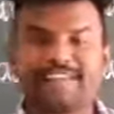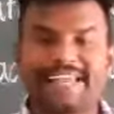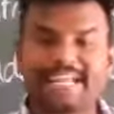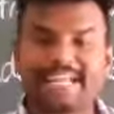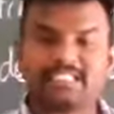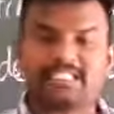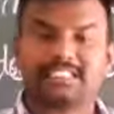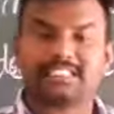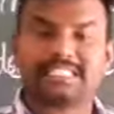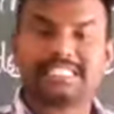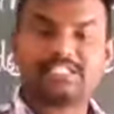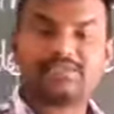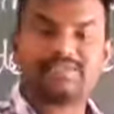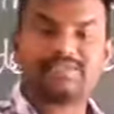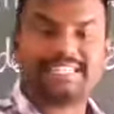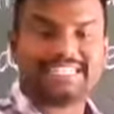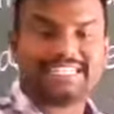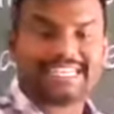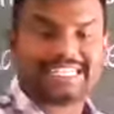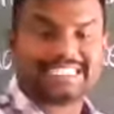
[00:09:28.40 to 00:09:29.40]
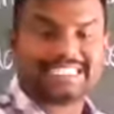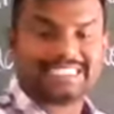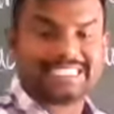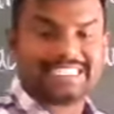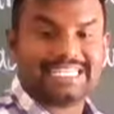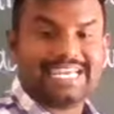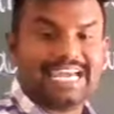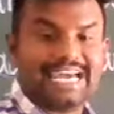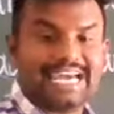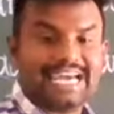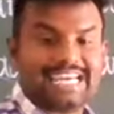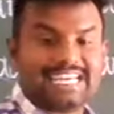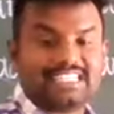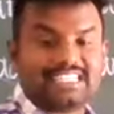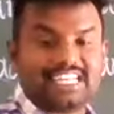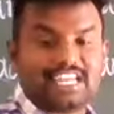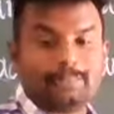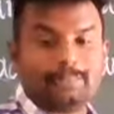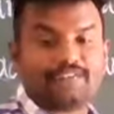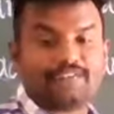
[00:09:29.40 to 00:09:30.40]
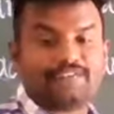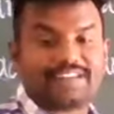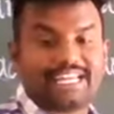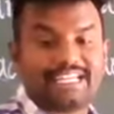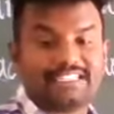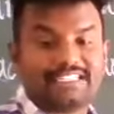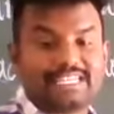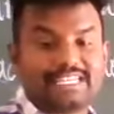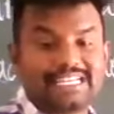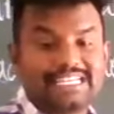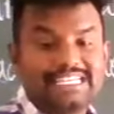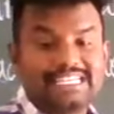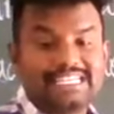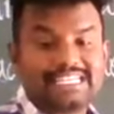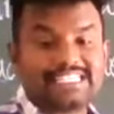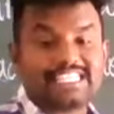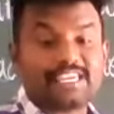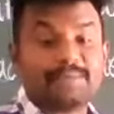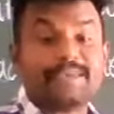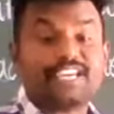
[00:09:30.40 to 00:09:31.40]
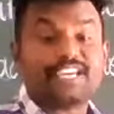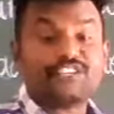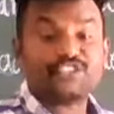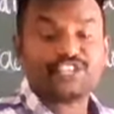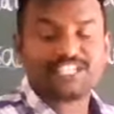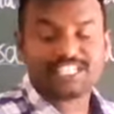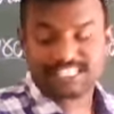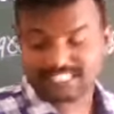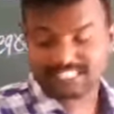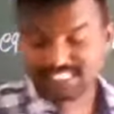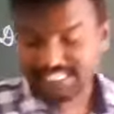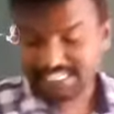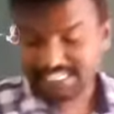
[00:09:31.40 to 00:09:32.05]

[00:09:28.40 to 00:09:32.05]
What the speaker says: glands, sweat glands. Another type of glands are sebaceous